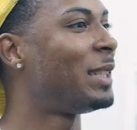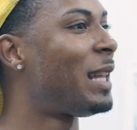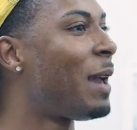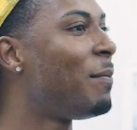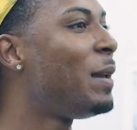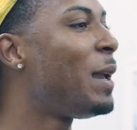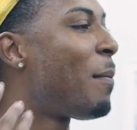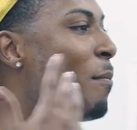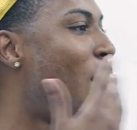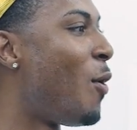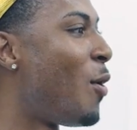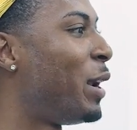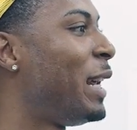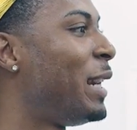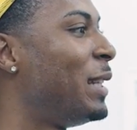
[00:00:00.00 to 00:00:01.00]
just like being
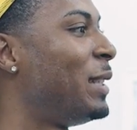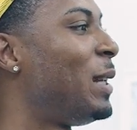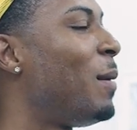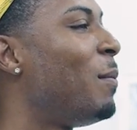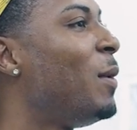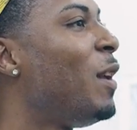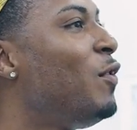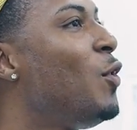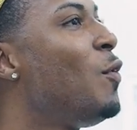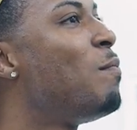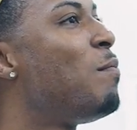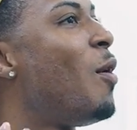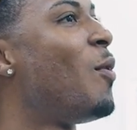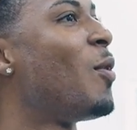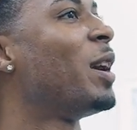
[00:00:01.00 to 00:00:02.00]
born into something. If you
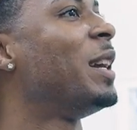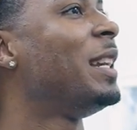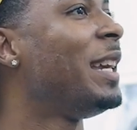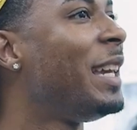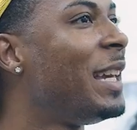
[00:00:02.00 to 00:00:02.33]
born